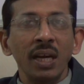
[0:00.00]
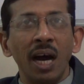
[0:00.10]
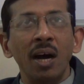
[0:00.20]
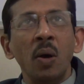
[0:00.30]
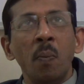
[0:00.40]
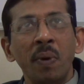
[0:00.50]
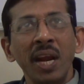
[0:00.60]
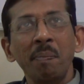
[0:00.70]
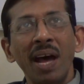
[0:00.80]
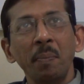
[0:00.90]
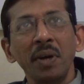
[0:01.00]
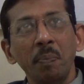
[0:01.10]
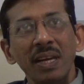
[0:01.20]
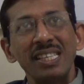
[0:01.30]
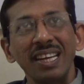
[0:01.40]
Yeah, brain management
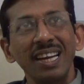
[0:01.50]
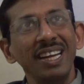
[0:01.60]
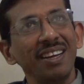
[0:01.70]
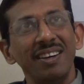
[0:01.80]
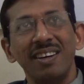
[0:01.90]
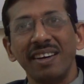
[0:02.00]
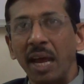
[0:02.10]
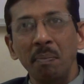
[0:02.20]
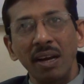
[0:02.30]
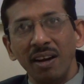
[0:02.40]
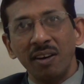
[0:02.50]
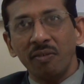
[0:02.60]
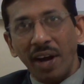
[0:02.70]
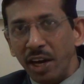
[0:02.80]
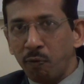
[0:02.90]
basically can be learned
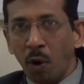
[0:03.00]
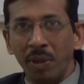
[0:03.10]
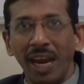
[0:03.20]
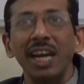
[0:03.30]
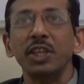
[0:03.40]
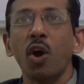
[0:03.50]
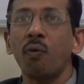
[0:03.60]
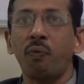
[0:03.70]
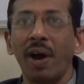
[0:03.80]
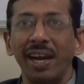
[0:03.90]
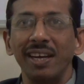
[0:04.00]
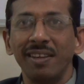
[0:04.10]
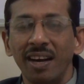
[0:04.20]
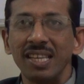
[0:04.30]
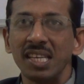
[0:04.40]
right from the age of 5.
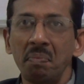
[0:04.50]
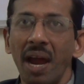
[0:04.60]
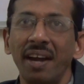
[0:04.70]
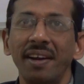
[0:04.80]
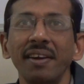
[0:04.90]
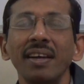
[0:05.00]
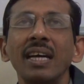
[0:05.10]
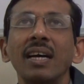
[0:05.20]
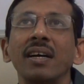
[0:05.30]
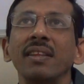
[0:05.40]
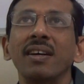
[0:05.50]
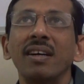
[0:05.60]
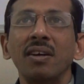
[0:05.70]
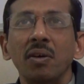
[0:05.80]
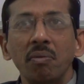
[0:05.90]
The reason behind it,
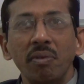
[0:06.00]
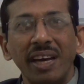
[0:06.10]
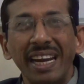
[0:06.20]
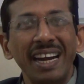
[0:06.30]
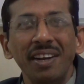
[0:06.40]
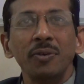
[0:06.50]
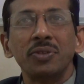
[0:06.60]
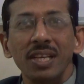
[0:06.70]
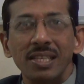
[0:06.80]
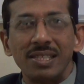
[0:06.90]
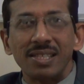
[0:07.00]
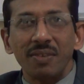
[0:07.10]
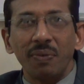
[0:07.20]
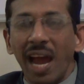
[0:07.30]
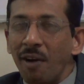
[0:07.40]
the creative skills.
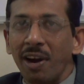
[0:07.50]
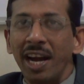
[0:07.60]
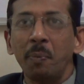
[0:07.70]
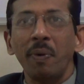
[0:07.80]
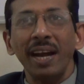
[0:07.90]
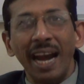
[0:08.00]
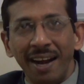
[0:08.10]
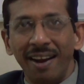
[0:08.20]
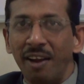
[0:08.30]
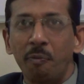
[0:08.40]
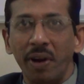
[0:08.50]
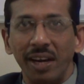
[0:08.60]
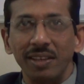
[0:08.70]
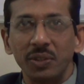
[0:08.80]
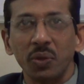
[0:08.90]
We have right brain and left
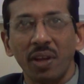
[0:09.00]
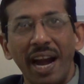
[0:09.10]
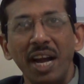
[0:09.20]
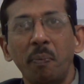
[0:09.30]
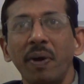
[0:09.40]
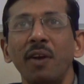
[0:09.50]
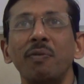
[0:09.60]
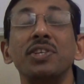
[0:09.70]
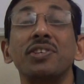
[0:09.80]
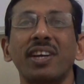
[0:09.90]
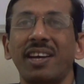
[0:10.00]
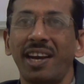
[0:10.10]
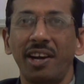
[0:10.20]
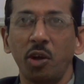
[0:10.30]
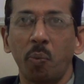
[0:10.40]
brain. So the right brain, which is a
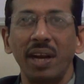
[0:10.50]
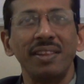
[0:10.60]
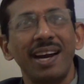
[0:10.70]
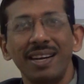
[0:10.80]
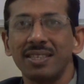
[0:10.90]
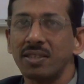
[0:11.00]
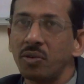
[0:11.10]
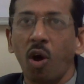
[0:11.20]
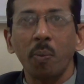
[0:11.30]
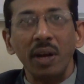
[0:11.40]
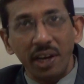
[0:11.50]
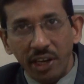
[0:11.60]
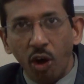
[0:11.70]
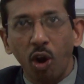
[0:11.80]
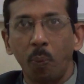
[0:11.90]
creative brain, that is normally
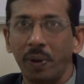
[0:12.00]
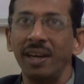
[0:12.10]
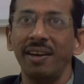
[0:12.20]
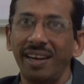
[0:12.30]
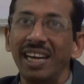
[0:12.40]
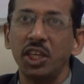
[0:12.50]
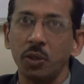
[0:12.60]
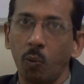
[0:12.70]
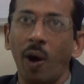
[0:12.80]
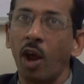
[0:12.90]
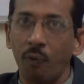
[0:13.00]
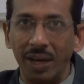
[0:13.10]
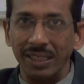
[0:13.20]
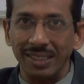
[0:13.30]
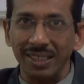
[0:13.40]
developed in each one of
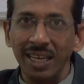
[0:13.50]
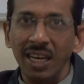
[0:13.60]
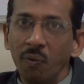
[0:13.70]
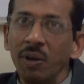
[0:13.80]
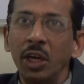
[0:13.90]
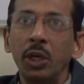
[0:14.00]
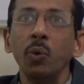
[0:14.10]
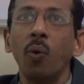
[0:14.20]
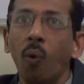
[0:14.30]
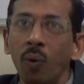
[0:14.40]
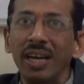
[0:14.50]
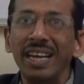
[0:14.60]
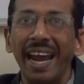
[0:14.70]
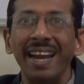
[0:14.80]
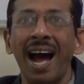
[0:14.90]
us. We need to
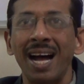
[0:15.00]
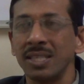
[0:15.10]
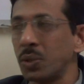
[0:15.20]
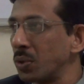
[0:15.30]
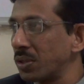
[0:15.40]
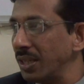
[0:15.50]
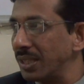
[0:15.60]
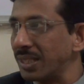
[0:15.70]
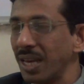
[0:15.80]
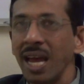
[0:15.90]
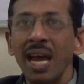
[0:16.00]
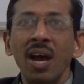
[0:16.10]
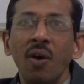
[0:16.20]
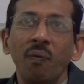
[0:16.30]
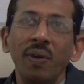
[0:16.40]
only enhance those skills.
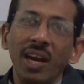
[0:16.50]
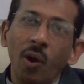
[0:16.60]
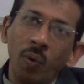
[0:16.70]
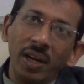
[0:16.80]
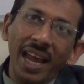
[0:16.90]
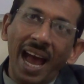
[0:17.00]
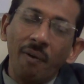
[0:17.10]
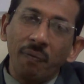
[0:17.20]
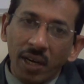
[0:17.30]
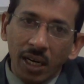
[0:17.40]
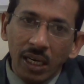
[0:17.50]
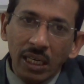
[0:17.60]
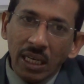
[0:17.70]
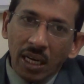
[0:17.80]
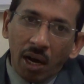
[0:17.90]
We only have the
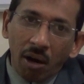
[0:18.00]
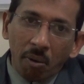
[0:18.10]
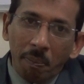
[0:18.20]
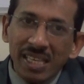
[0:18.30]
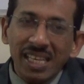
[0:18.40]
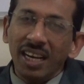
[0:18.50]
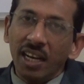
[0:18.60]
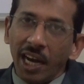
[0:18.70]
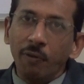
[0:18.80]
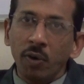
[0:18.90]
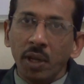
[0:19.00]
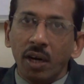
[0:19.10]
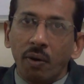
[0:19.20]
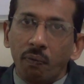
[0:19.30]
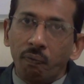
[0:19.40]
basically right from
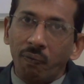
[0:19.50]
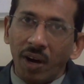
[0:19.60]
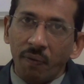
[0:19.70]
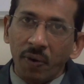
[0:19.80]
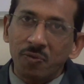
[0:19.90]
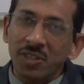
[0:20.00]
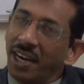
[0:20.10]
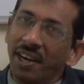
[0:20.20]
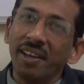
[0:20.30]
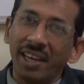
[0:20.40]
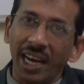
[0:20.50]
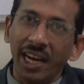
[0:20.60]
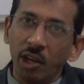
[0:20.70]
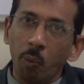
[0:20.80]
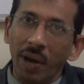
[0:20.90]
the 5th standard,
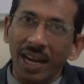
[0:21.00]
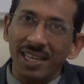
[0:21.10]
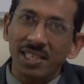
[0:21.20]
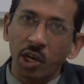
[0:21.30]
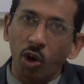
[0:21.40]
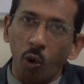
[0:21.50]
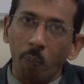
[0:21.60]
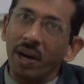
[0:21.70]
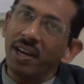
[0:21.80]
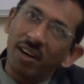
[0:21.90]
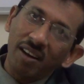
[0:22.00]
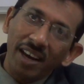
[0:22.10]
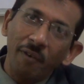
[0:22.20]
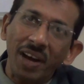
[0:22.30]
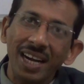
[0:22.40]
creative brain is developed, but the
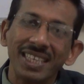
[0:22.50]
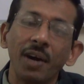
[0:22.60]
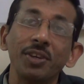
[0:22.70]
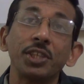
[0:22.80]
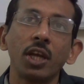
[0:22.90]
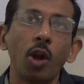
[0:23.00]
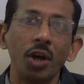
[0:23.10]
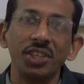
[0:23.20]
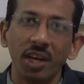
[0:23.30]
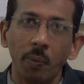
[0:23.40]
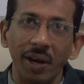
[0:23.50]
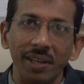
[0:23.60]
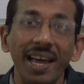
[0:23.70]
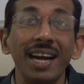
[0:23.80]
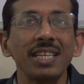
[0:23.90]
left hand side, which is a logical
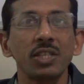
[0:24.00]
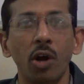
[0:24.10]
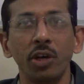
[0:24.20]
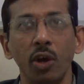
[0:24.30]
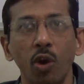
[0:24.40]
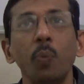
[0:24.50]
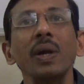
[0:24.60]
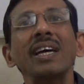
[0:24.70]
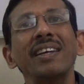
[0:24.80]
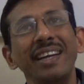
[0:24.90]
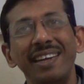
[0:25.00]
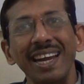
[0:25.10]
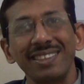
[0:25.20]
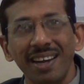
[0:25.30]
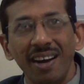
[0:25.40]
brain, that is not developed. It
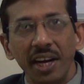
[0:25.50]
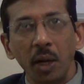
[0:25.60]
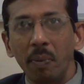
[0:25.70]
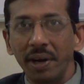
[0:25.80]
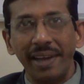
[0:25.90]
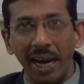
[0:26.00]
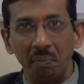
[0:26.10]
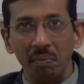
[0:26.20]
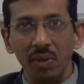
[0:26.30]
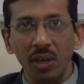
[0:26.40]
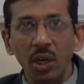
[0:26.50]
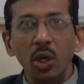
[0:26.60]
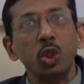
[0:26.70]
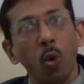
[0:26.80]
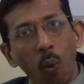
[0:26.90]
takes a little bit time.
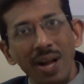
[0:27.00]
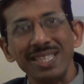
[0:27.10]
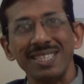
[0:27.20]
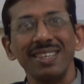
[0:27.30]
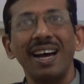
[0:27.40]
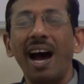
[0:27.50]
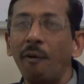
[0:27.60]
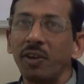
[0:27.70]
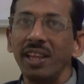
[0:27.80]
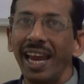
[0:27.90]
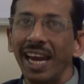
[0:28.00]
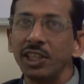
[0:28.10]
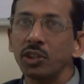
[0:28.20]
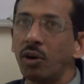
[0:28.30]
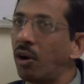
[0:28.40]
So once after the age
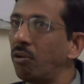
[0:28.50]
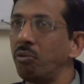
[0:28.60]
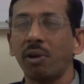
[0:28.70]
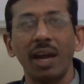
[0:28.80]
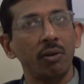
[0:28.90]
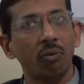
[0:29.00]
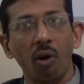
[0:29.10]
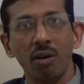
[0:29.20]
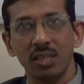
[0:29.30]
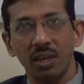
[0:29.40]
you can cross